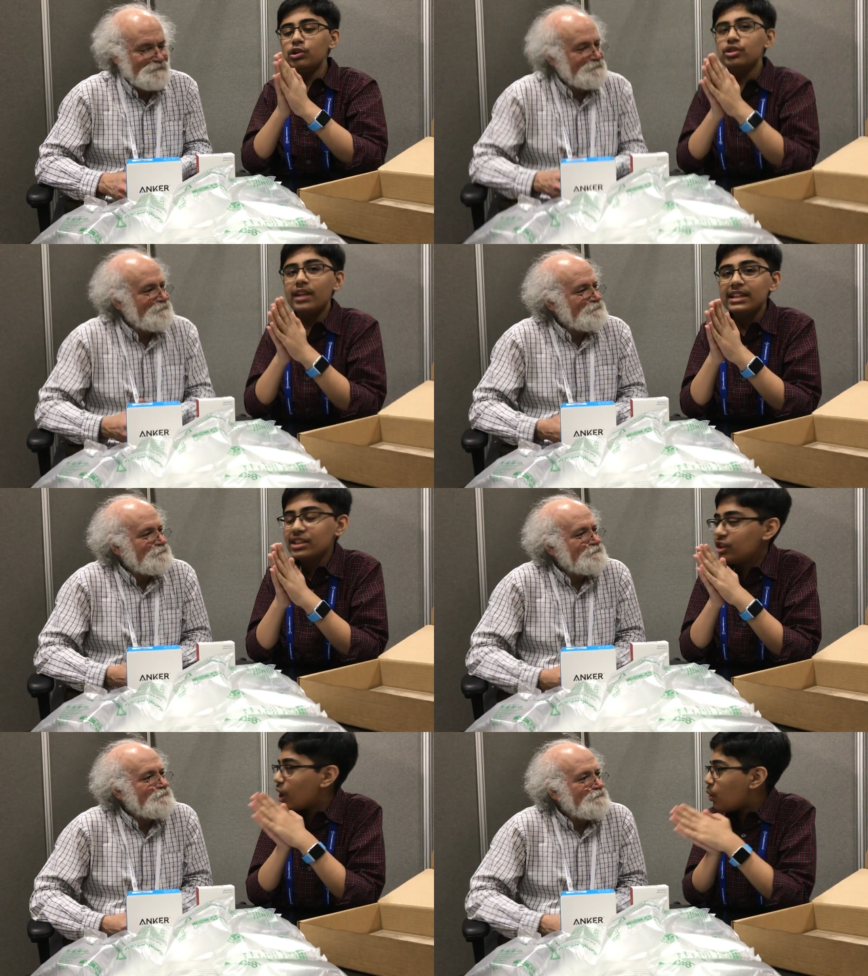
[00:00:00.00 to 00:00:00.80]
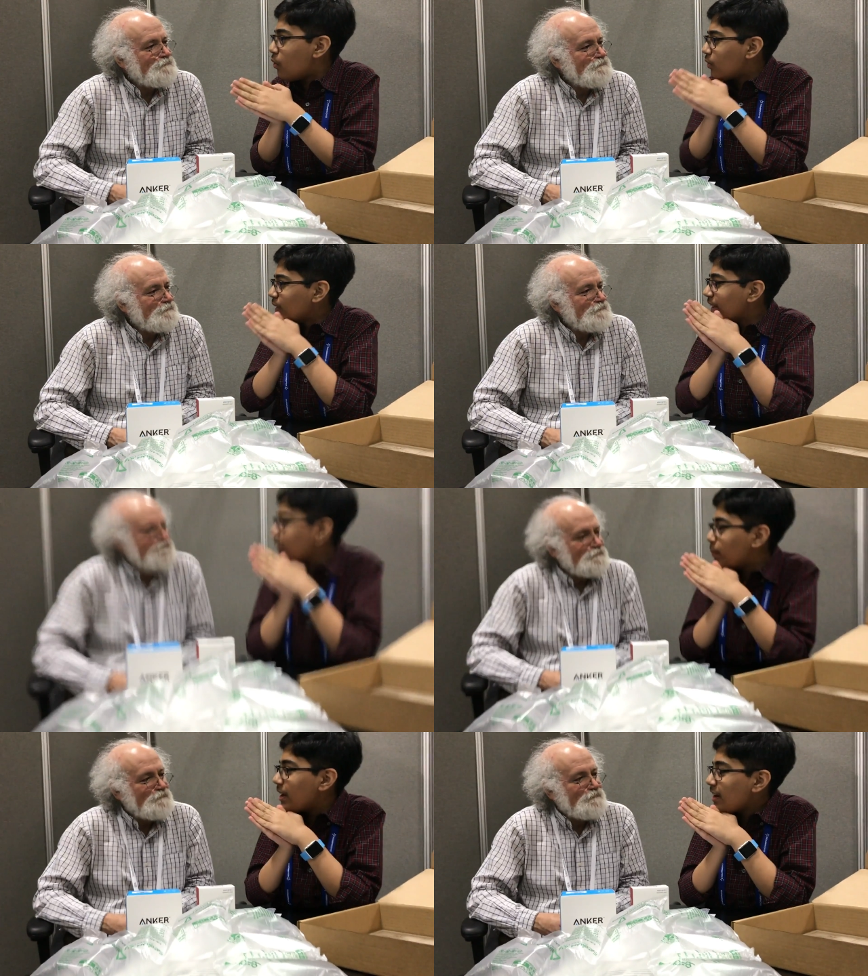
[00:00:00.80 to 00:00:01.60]
Speaker 1: would you like to go over a
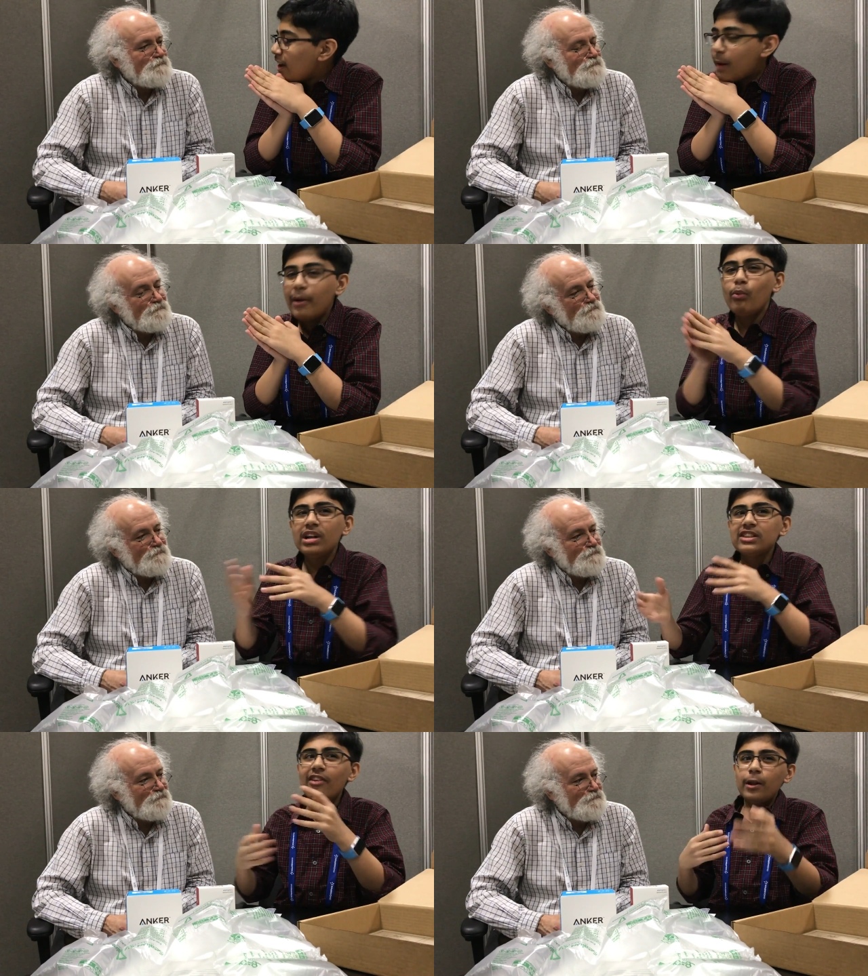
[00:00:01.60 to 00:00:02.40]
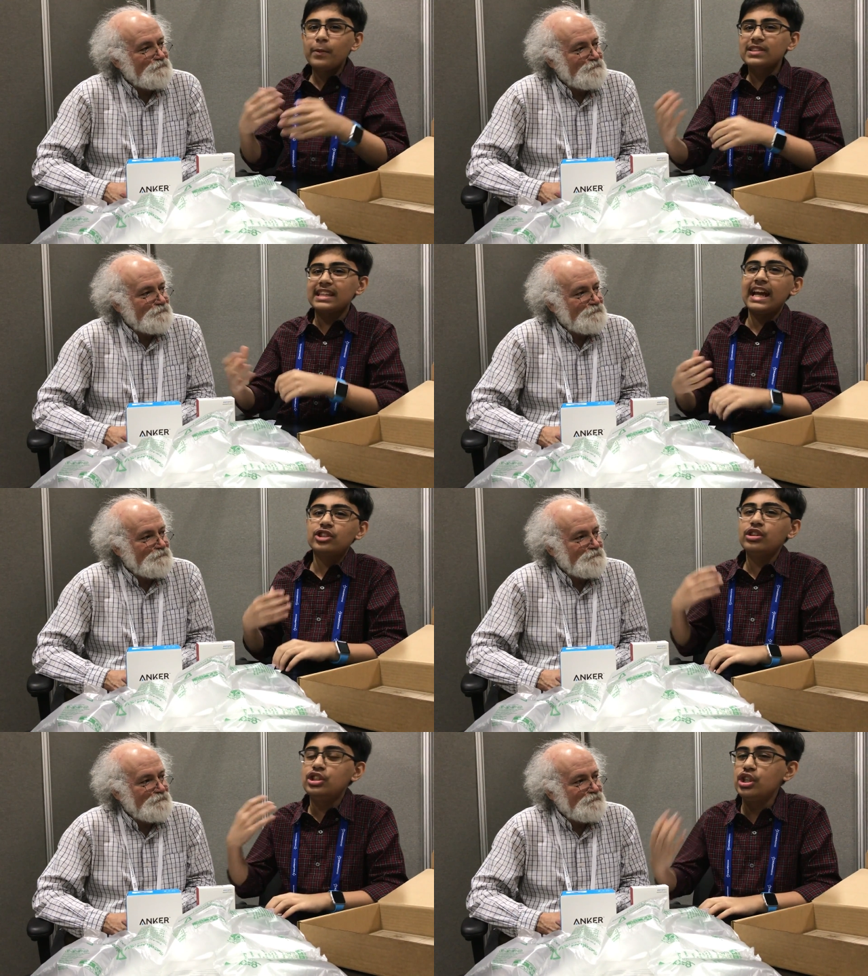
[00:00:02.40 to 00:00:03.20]
little bit about what developers can
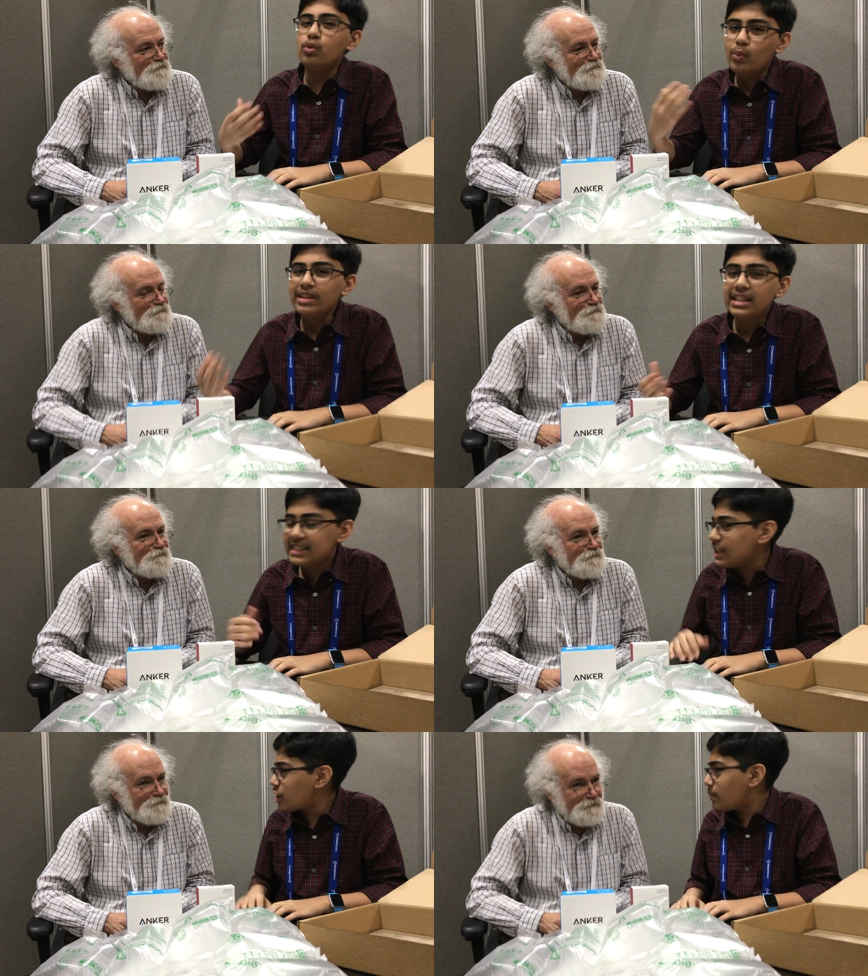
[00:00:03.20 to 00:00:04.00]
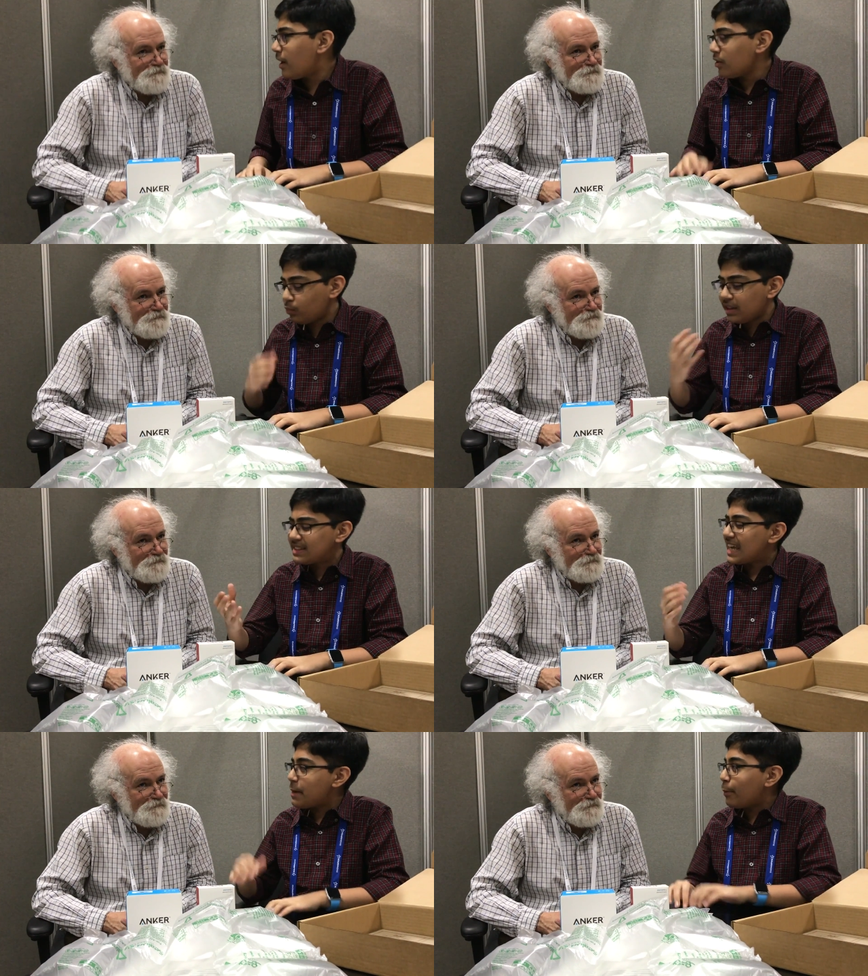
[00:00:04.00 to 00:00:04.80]
actually do with the TJ Bot and what
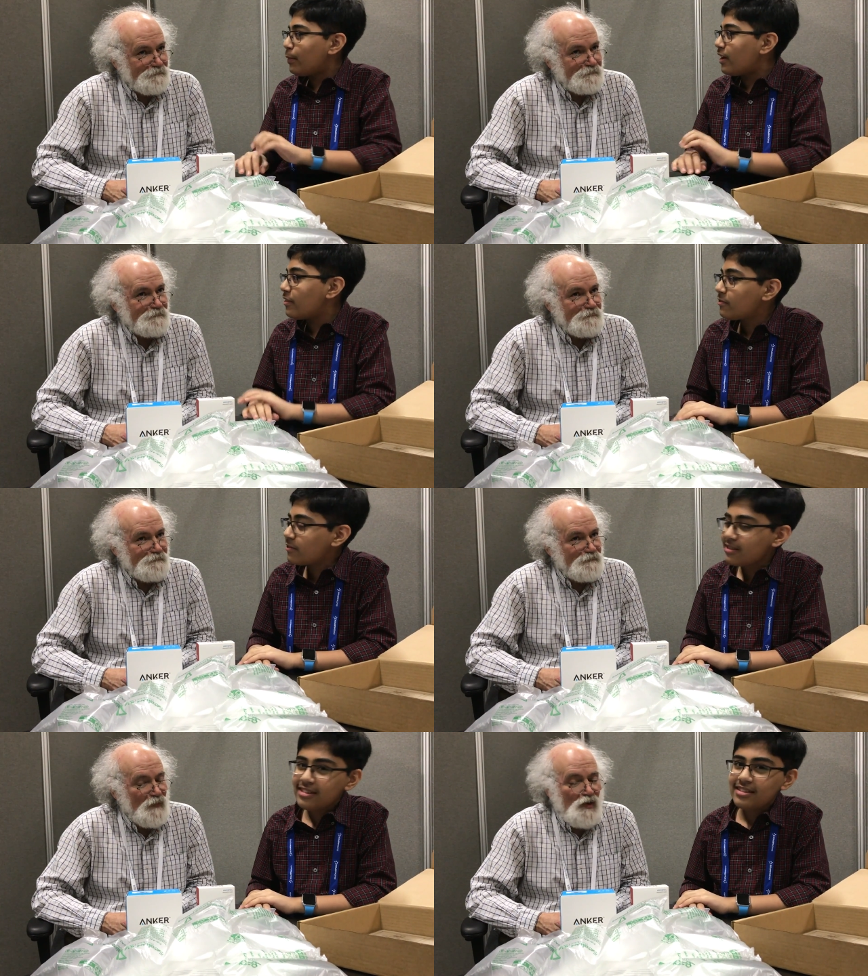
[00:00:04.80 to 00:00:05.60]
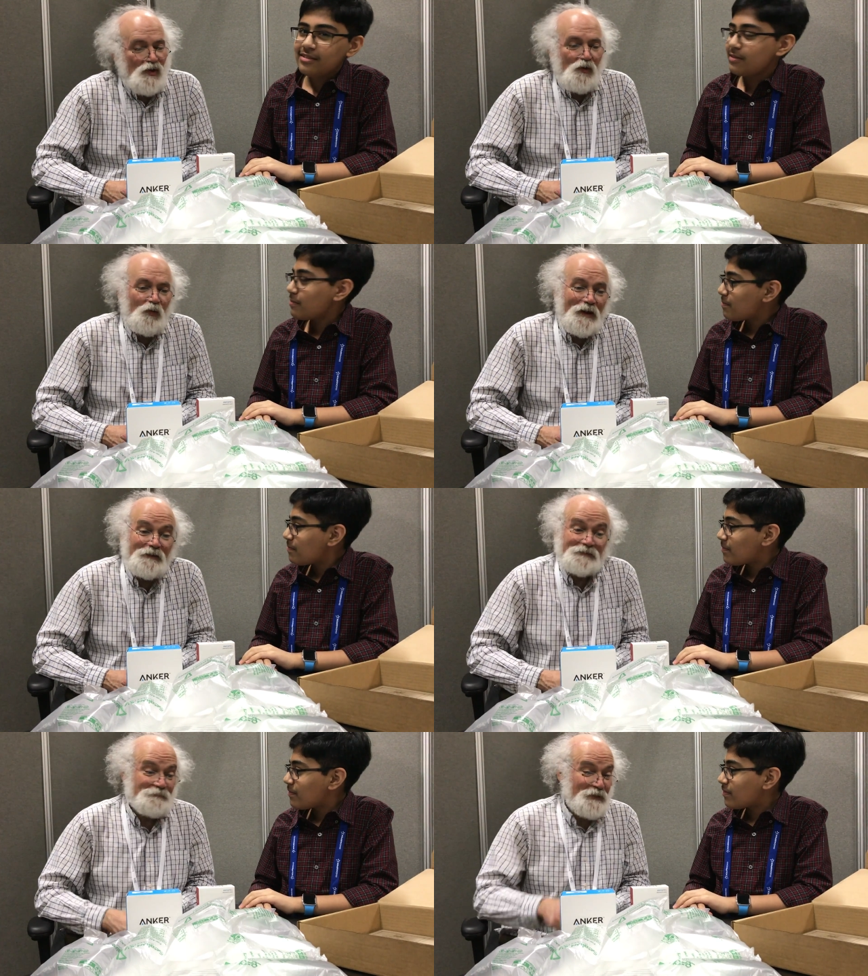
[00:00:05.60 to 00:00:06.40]
it's capable of?
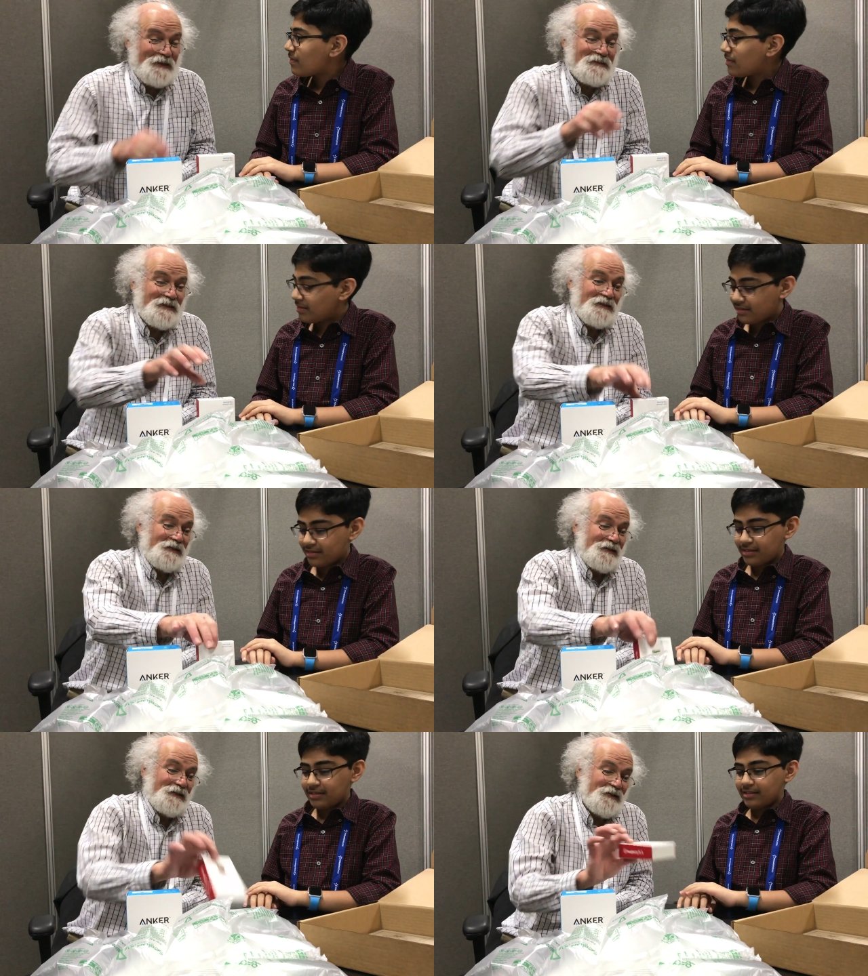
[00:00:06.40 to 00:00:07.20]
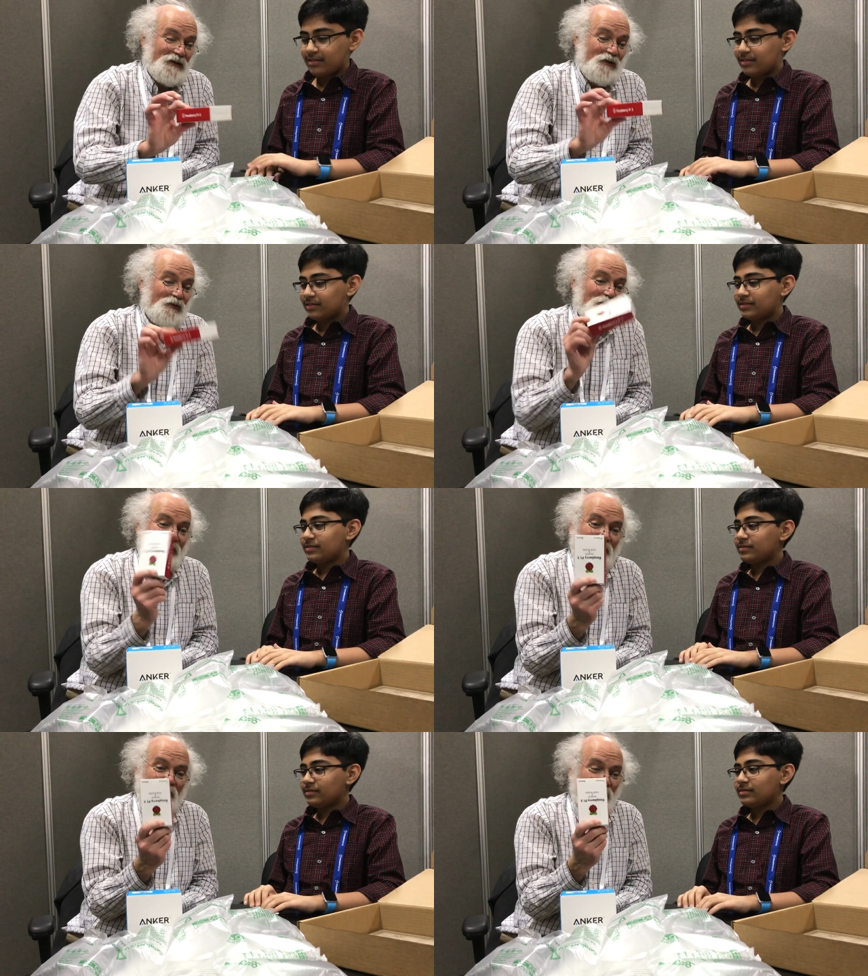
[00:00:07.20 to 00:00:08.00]
Speaker 2: Well, basically, you know,
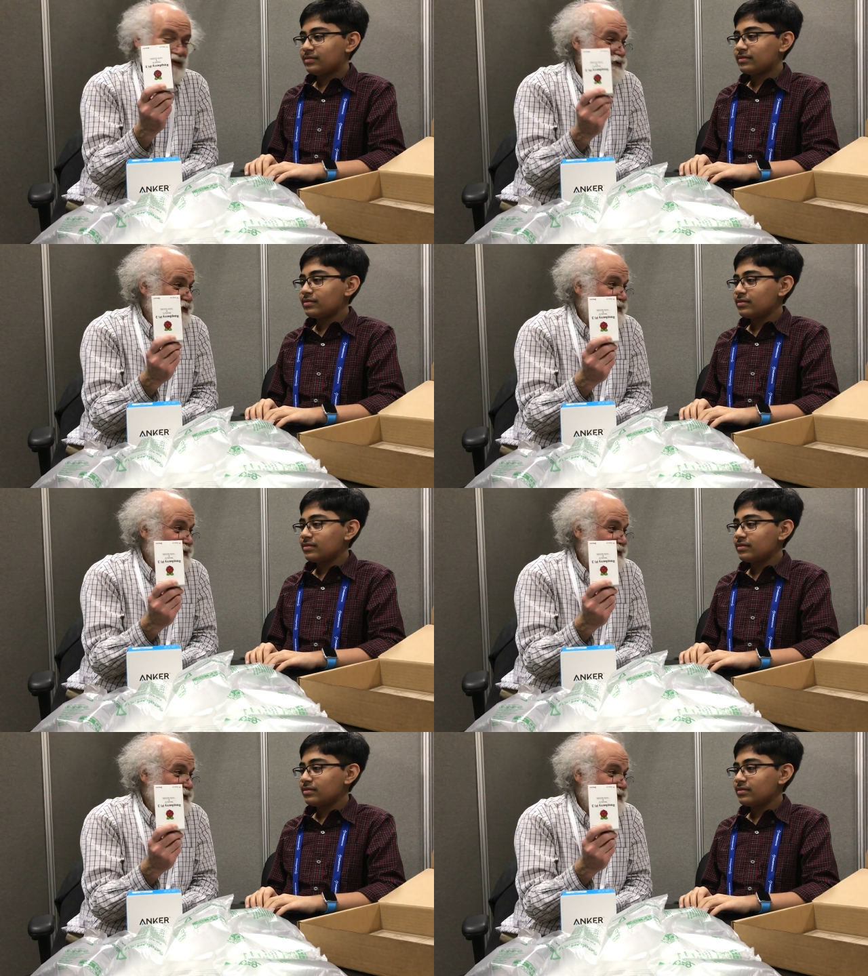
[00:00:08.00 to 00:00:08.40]
what you're